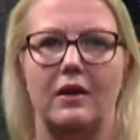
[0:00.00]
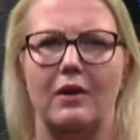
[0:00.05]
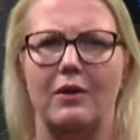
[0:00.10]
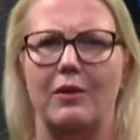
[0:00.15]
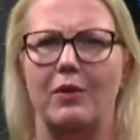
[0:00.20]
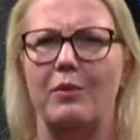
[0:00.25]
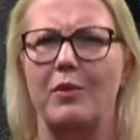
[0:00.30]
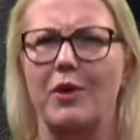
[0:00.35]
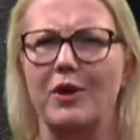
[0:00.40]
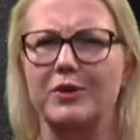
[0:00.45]

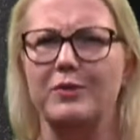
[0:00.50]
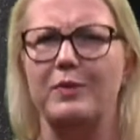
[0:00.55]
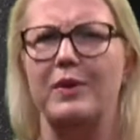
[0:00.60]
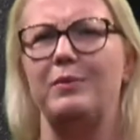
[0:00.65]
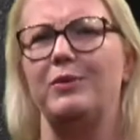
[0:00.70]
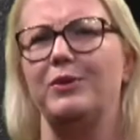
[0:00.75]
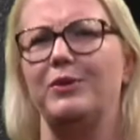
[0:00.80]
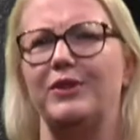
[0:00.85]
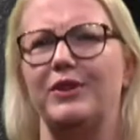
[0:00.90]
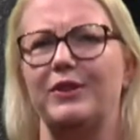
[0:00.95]
What most
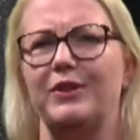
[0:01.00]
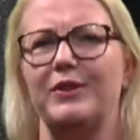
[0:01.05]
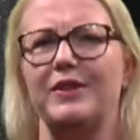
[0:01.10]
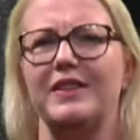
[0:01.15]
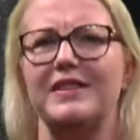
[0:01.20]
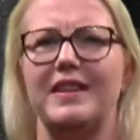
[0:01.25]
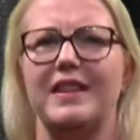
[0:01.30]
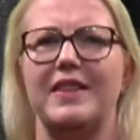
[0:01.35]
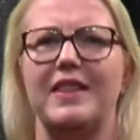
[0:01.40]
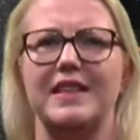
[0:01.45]
people do is
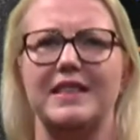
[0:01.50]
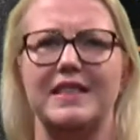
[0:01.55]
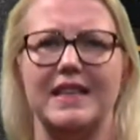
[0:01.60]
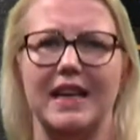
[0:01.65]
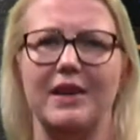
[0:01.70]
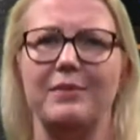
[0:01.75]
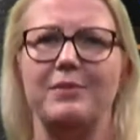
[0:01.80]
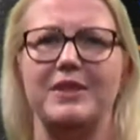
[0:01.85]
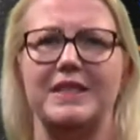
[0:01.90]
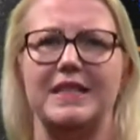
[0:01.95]
that they set
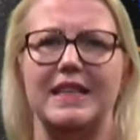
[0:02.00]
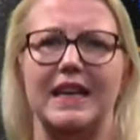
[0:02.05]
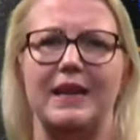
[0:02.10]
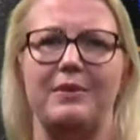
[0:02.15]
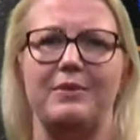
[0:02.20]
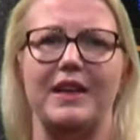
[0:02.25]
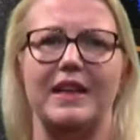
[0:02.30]
up a team